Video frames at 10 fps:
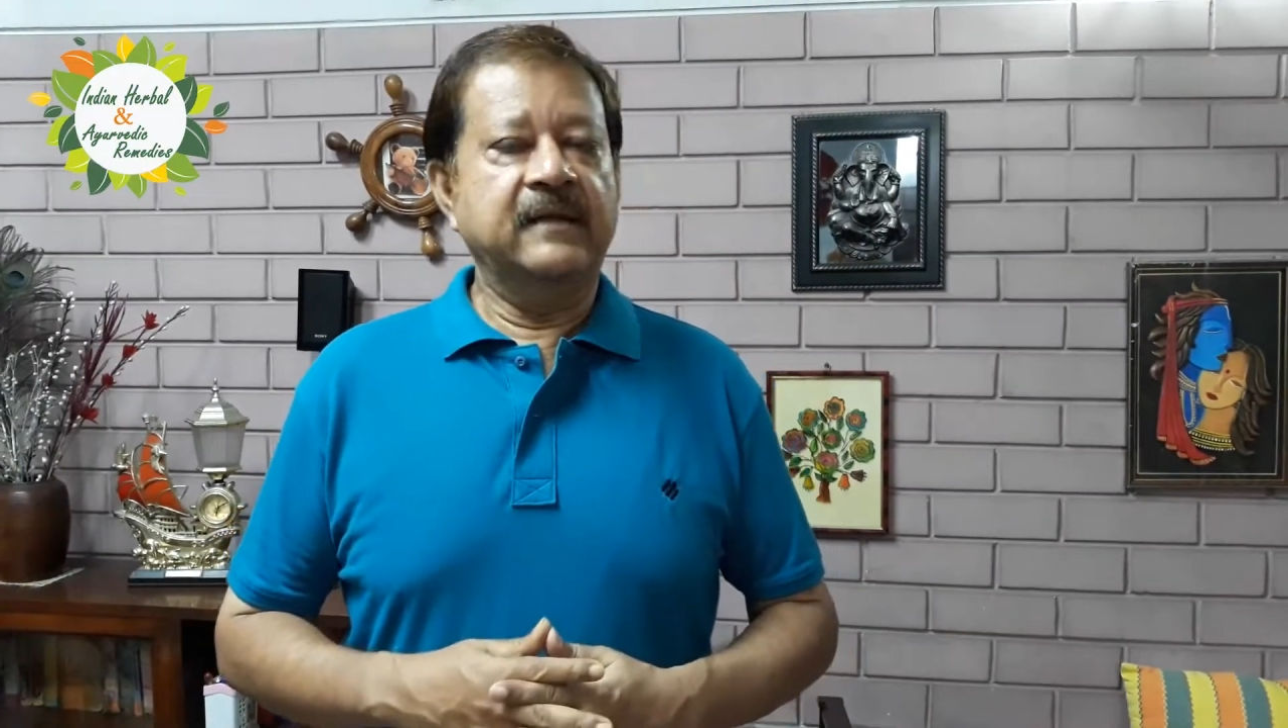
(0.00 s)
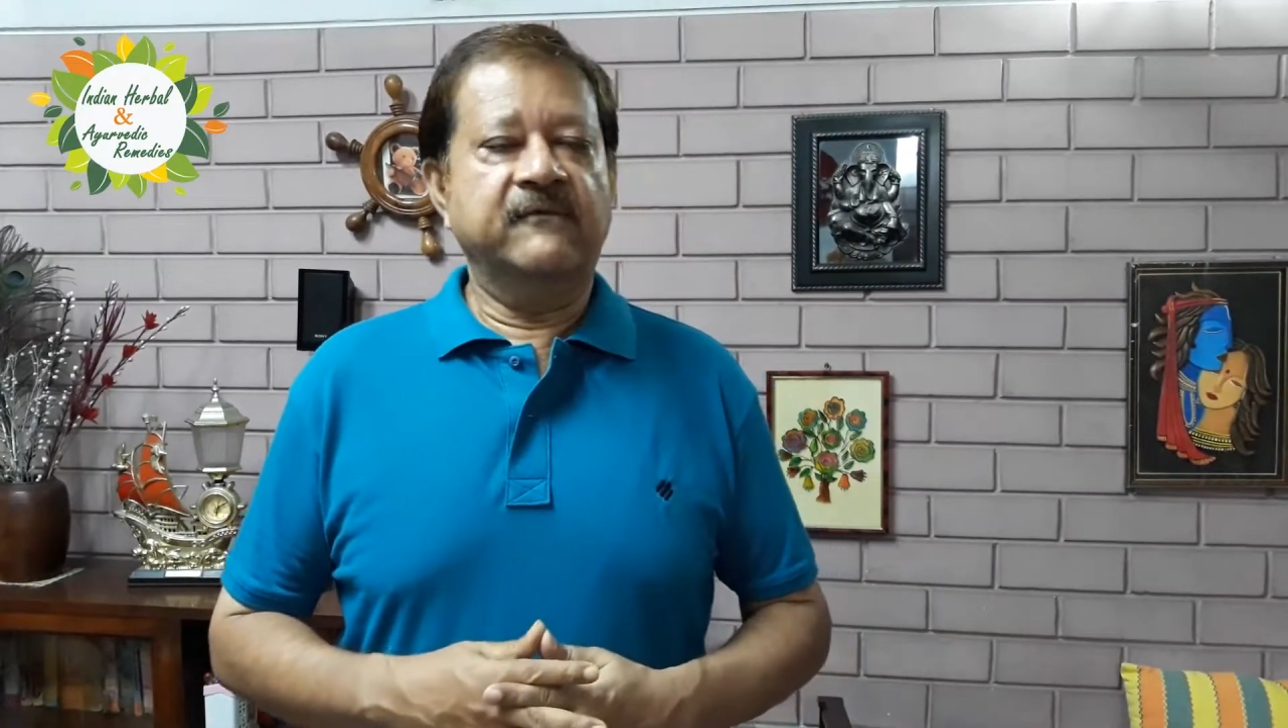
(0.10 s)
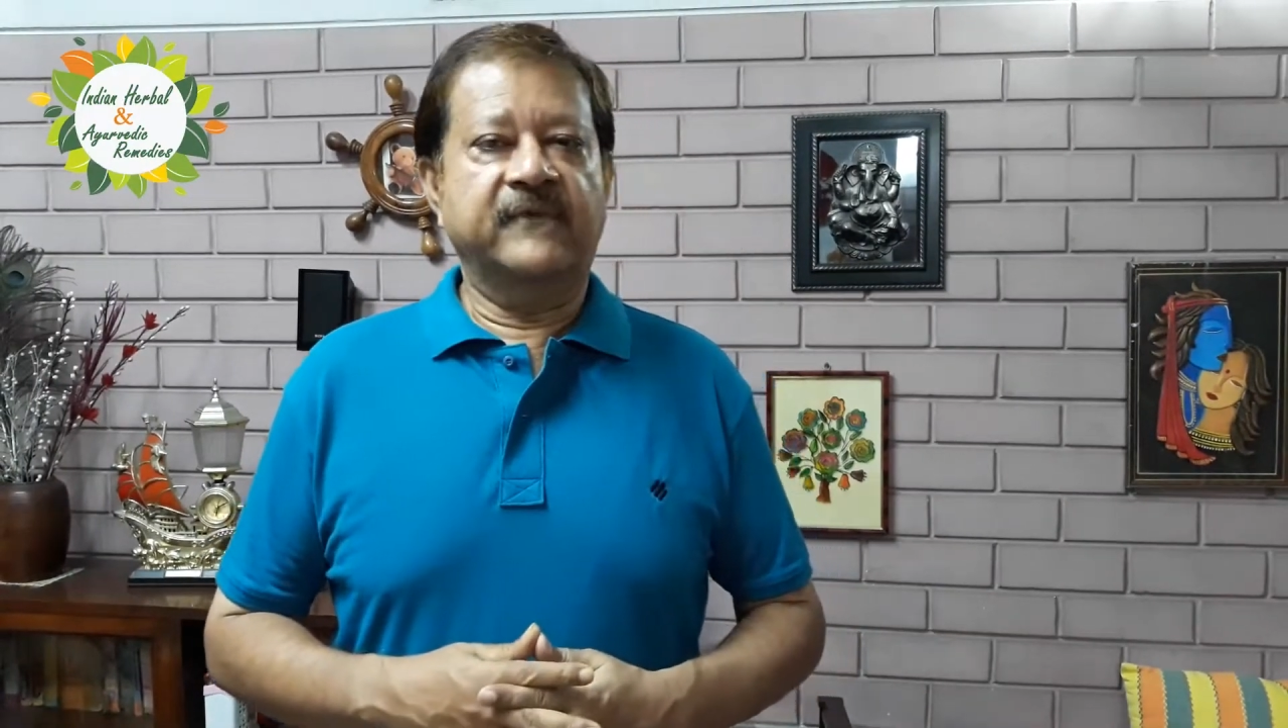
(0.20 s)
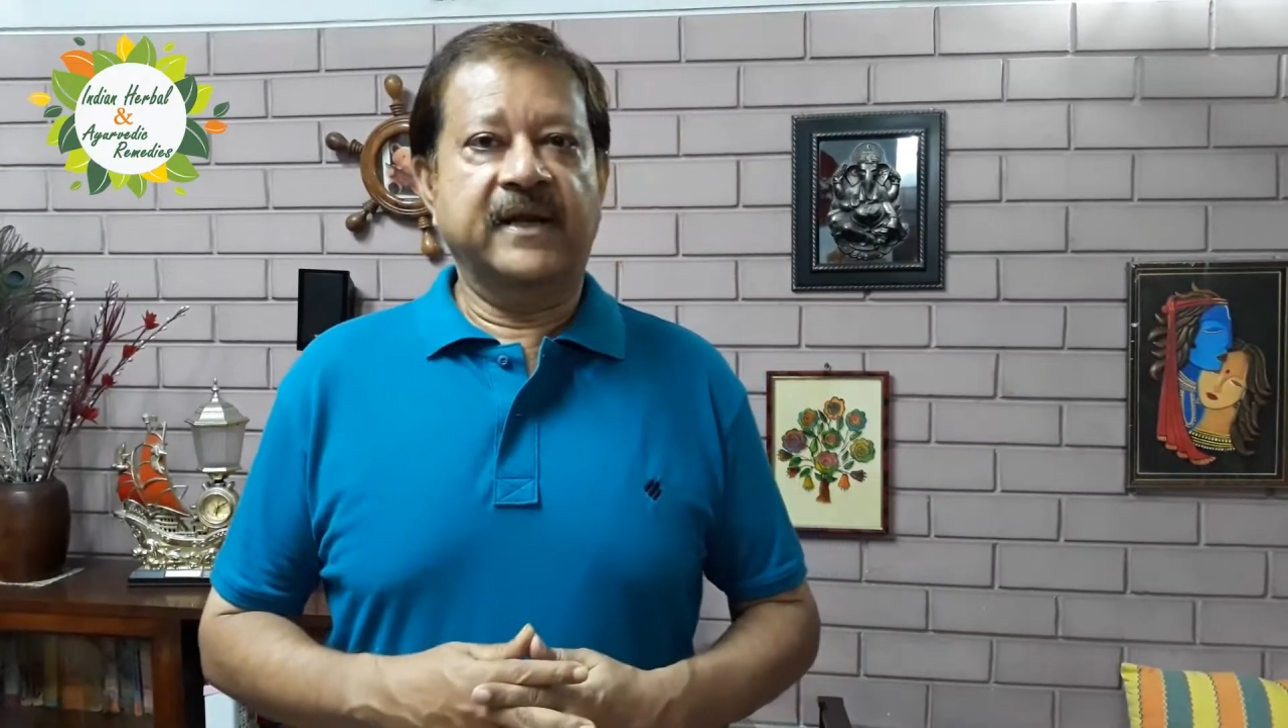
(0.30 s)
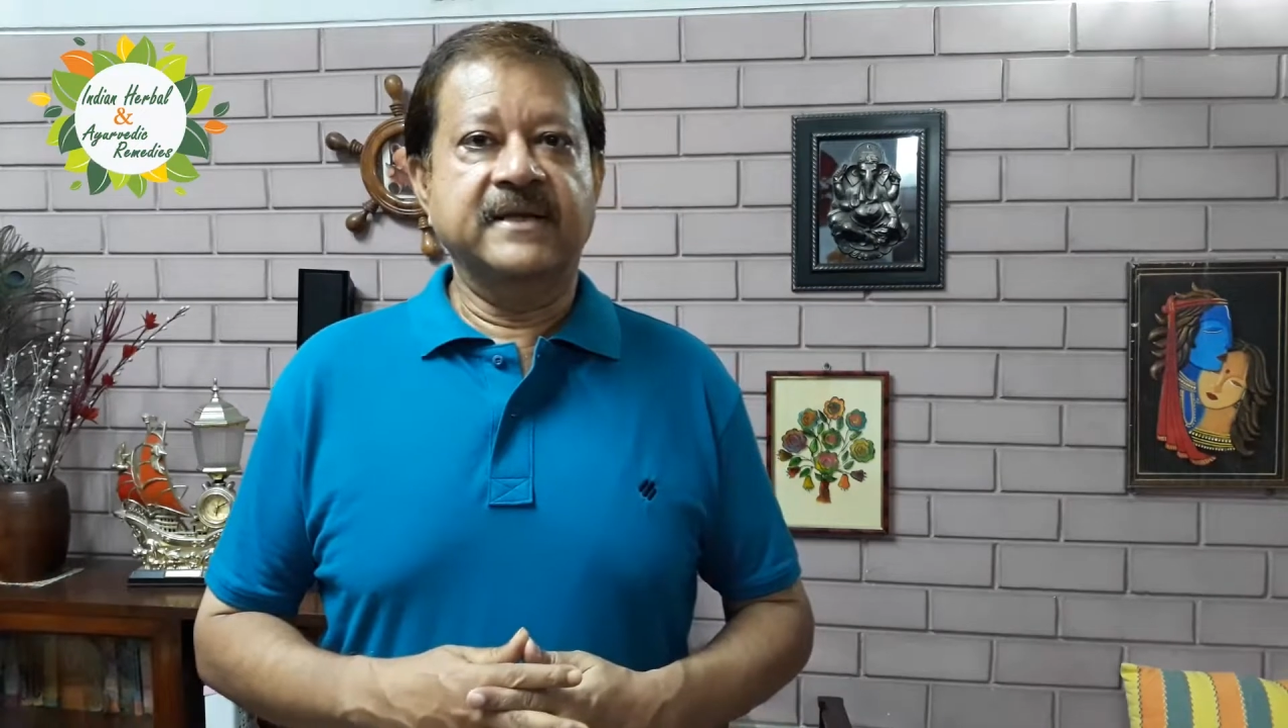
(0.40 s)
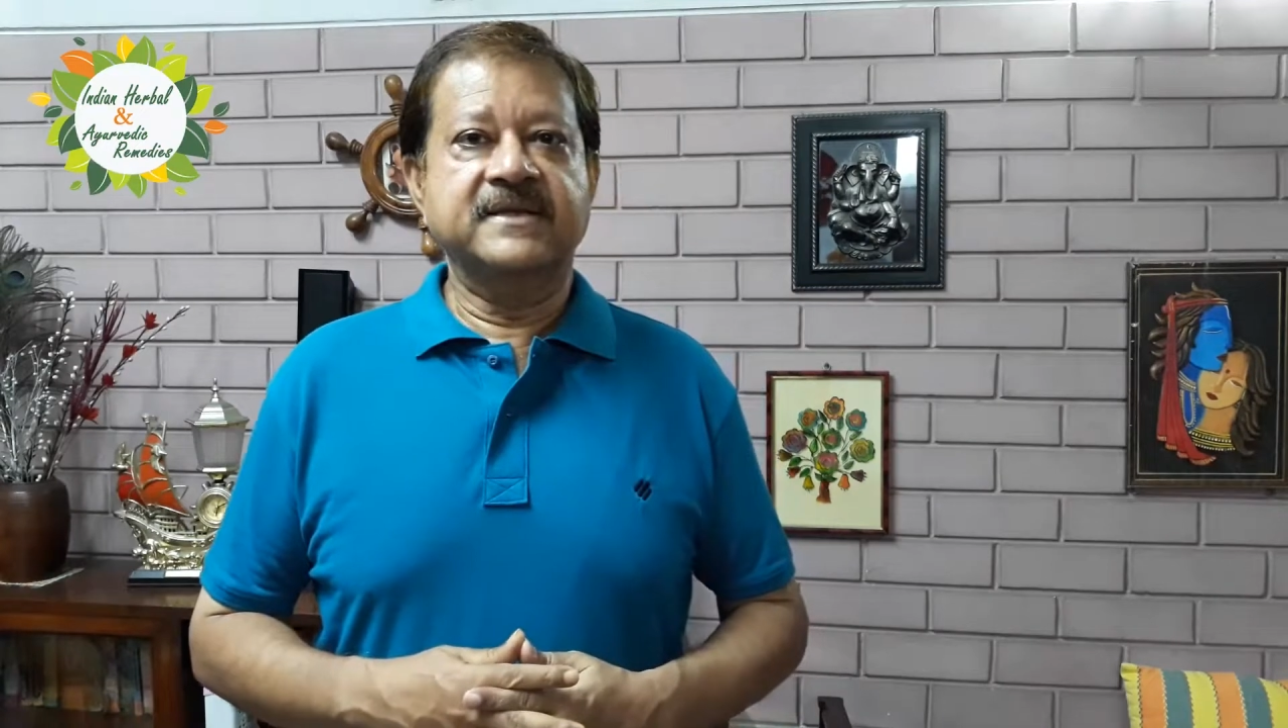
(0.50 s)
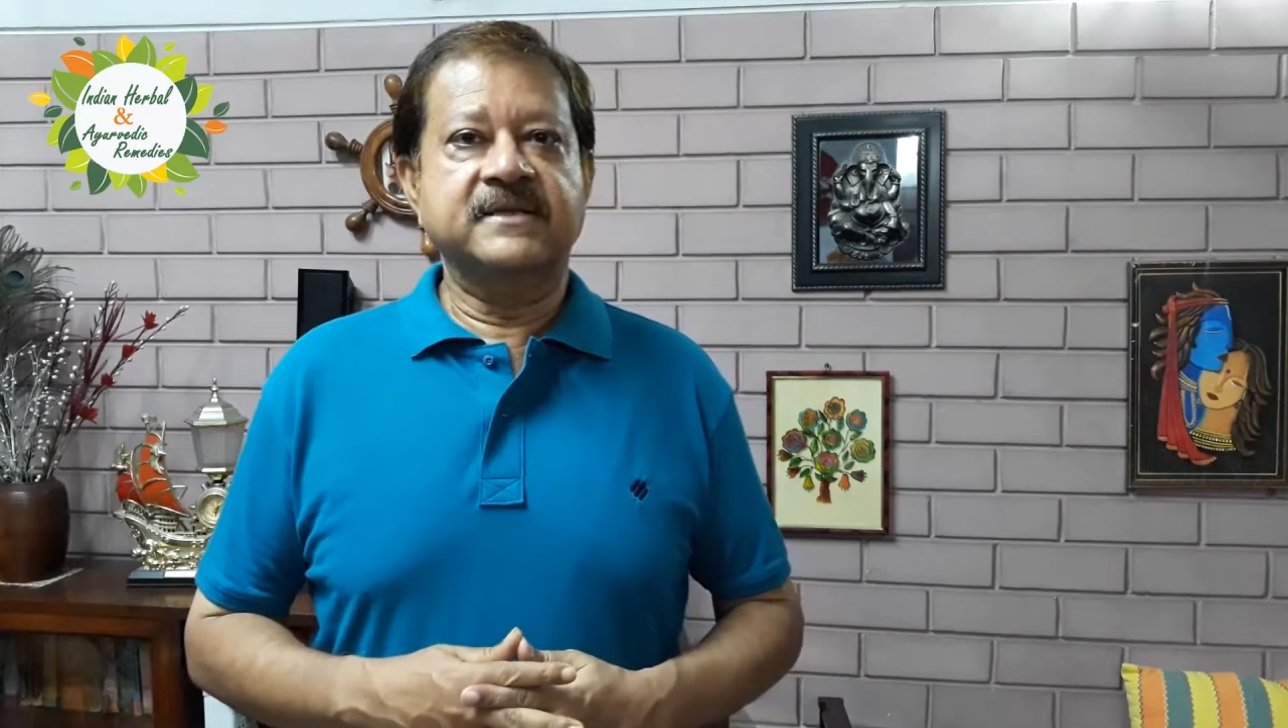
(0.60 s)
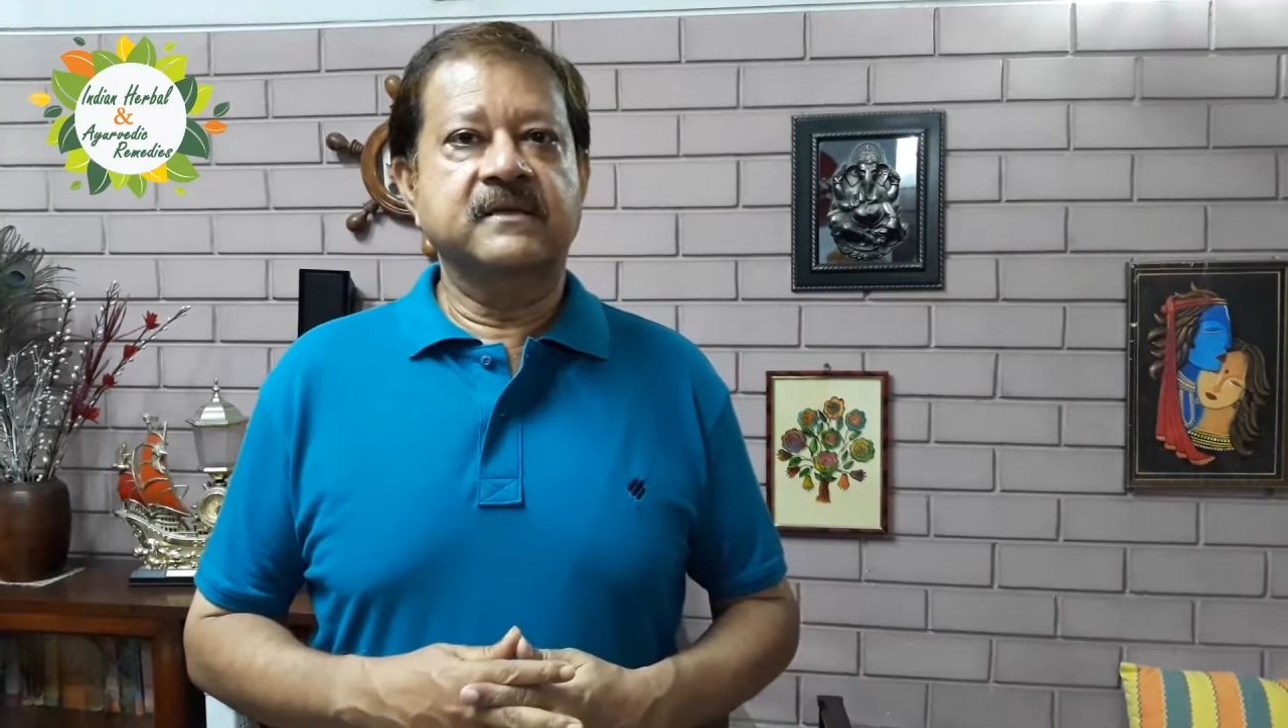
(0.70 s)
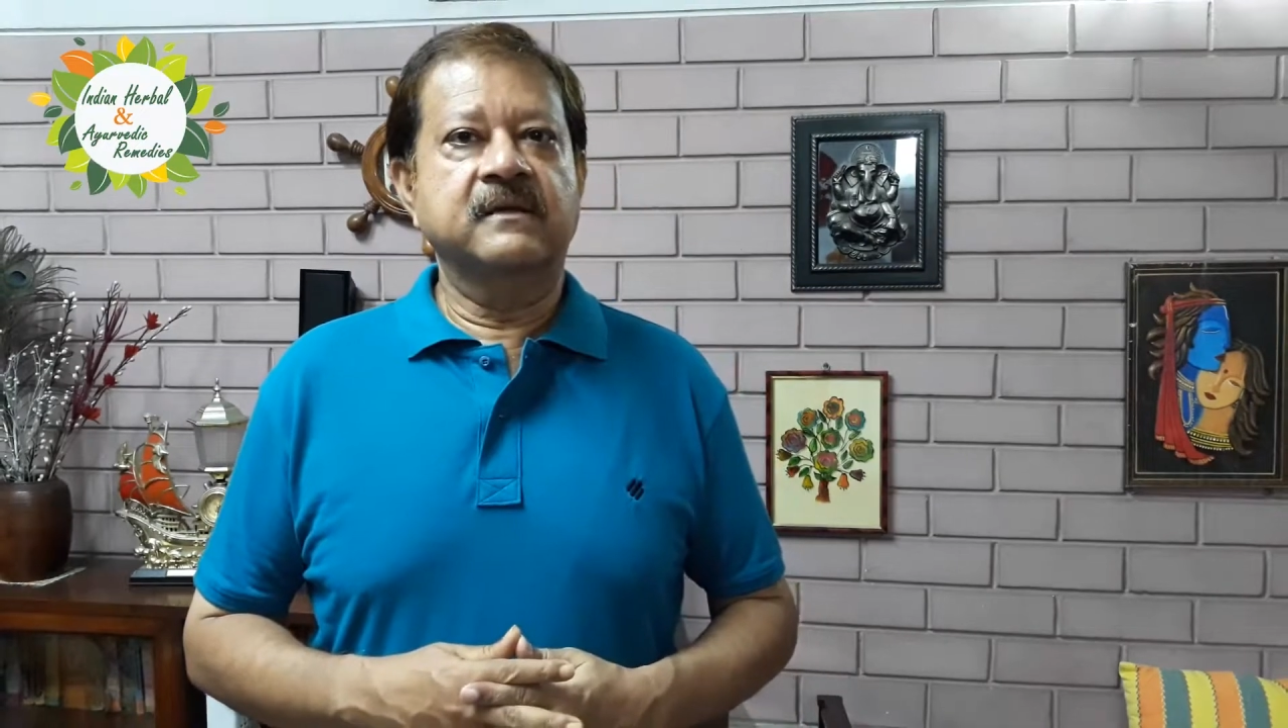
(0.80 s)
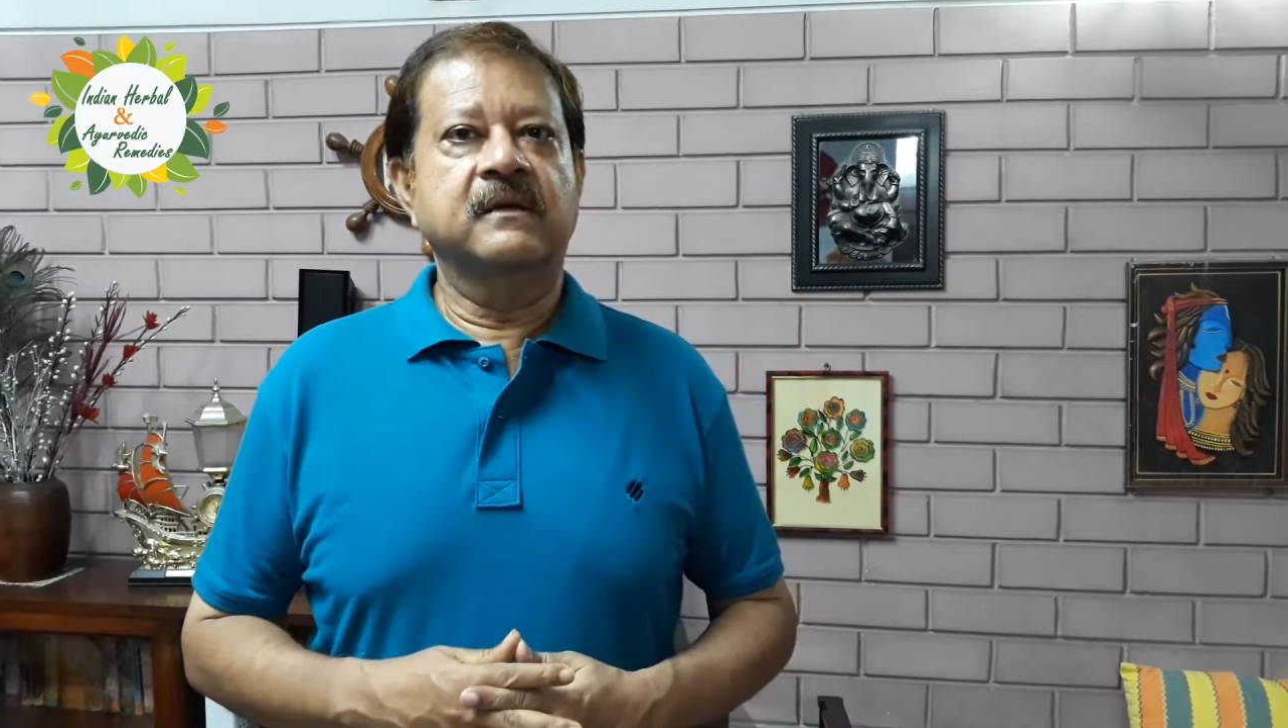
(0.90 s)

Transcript: friends,